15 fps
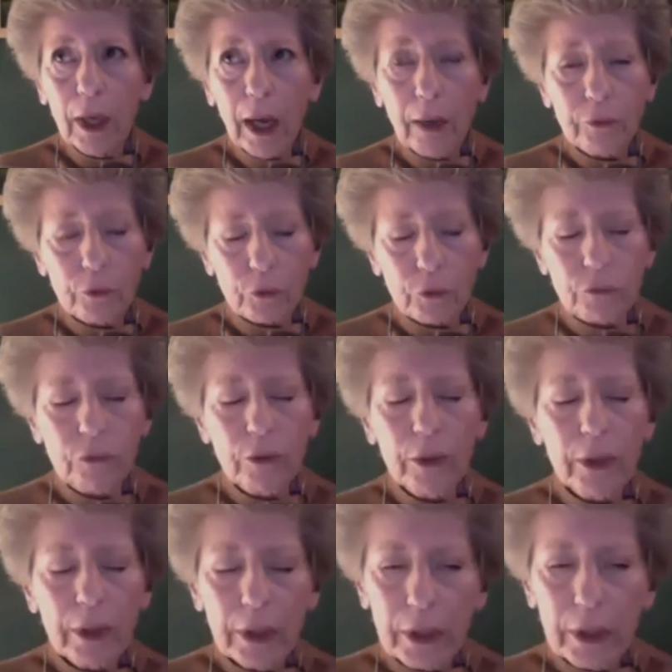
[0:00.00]
others
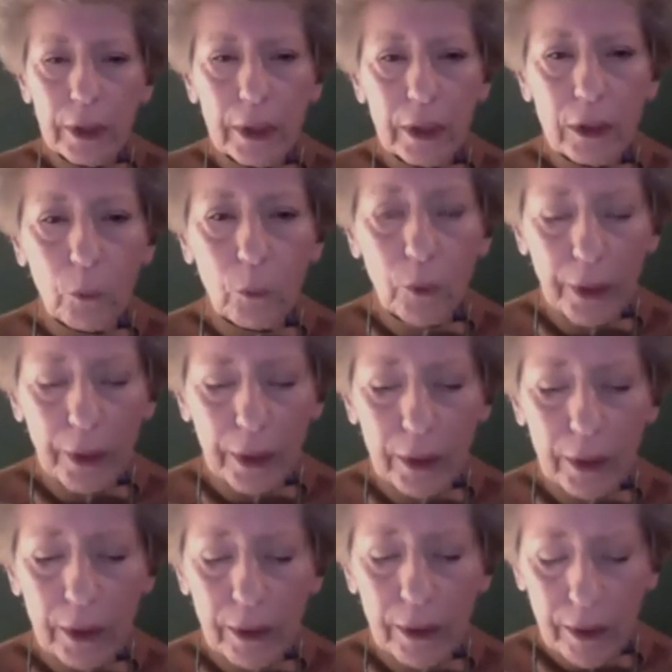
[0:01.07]
in a
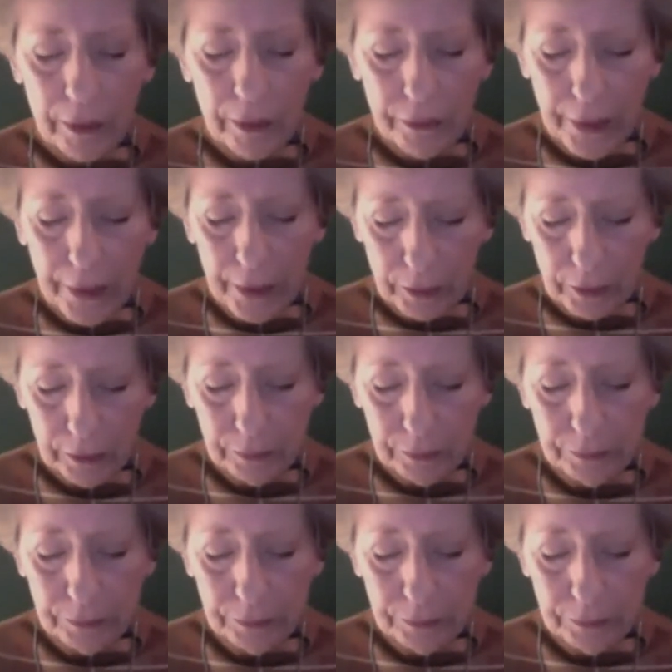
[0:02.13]
way that